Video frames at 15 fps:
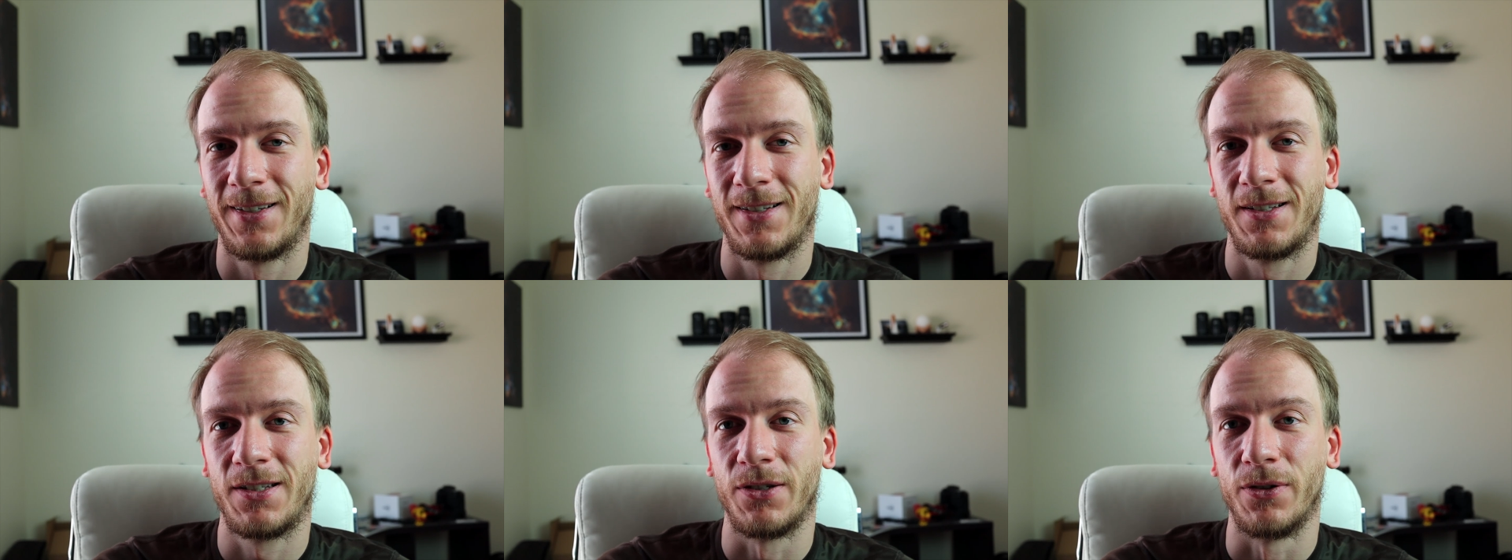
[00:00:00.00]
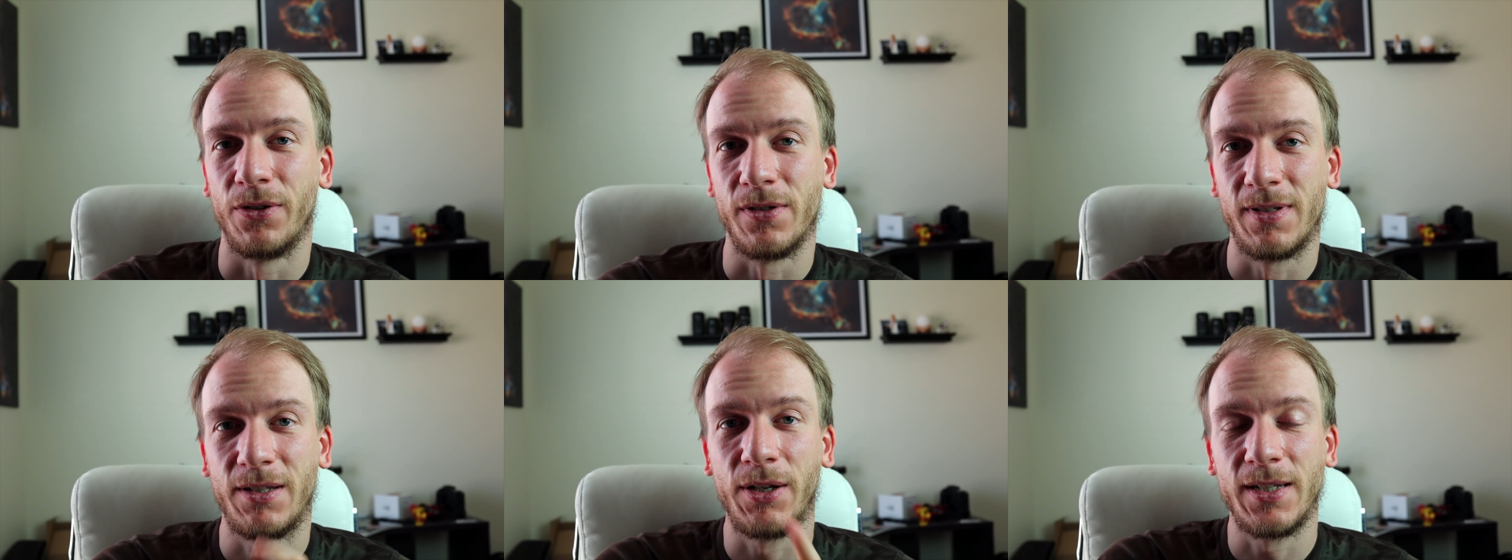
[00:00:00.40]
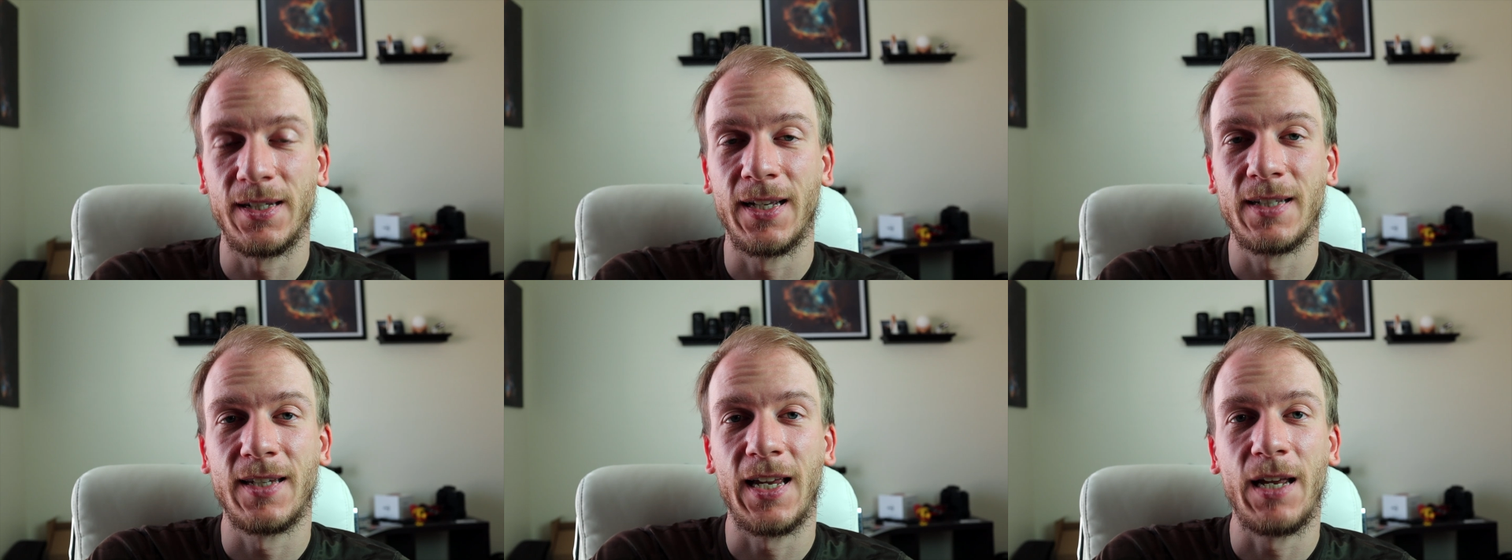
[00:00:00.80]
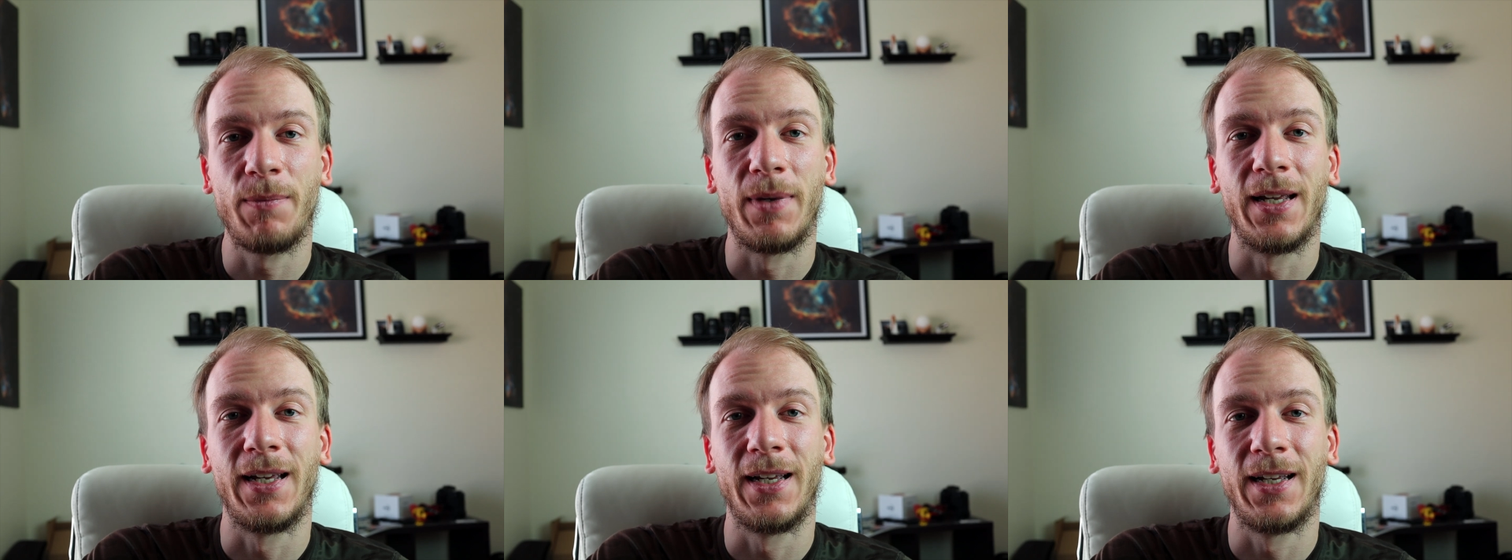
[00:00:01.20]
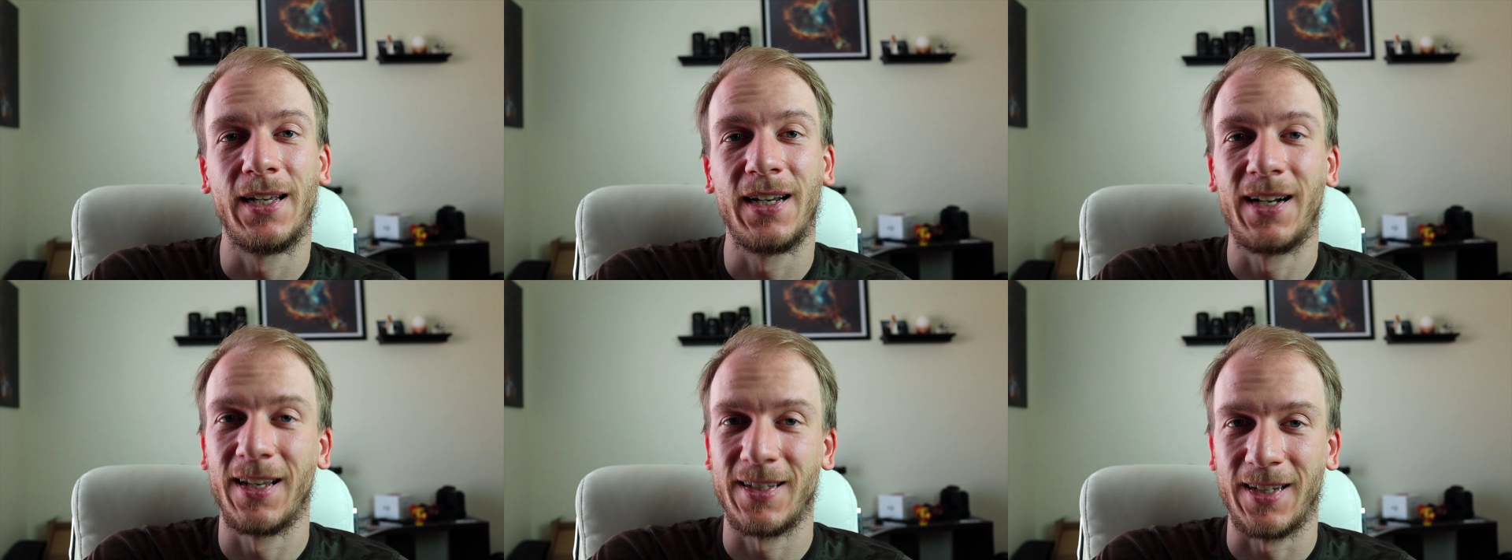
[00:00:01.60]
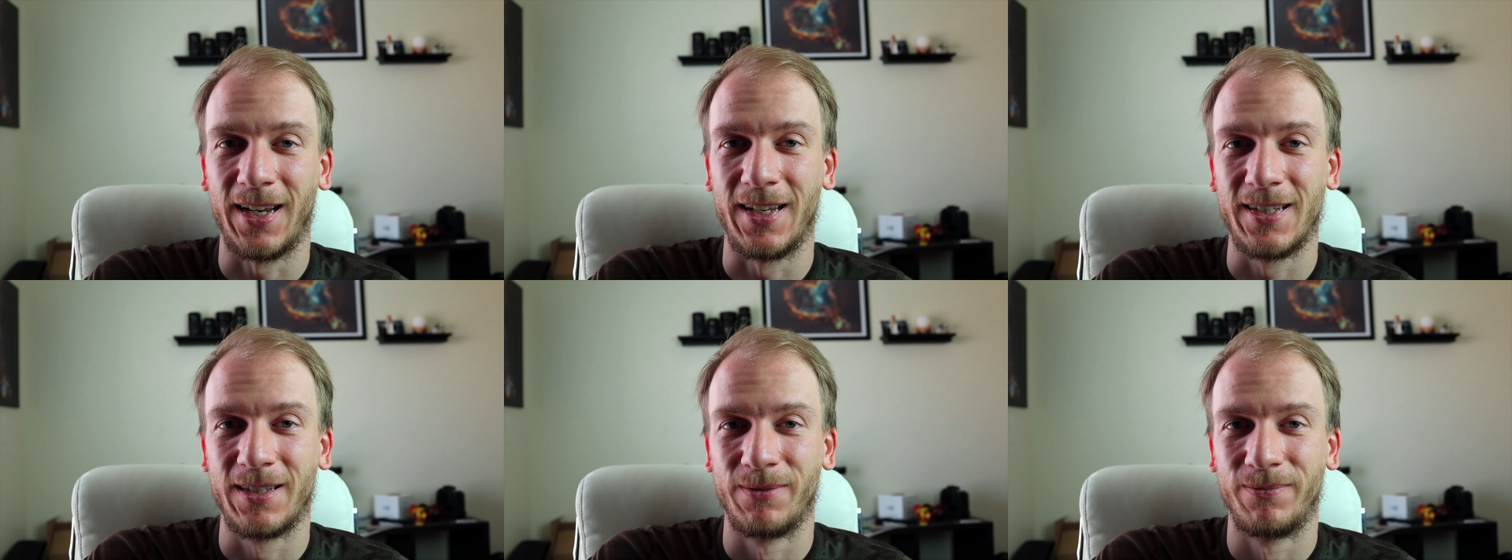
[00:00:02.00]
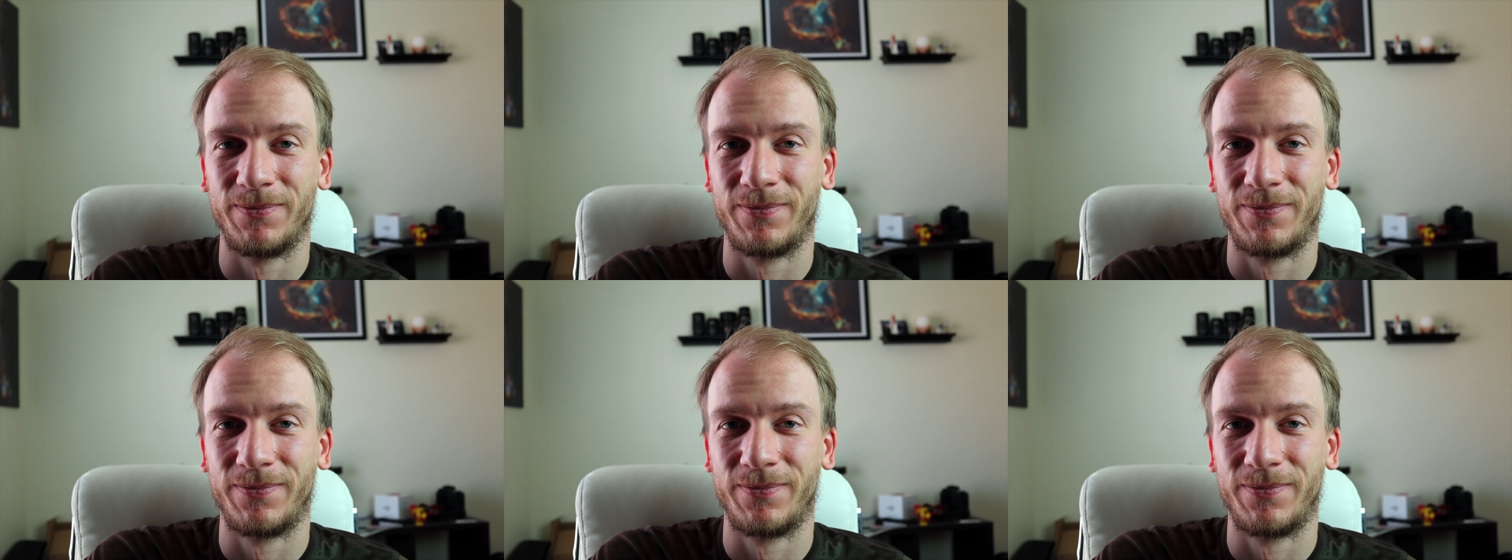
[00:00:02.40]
So see you guys next time and class guys.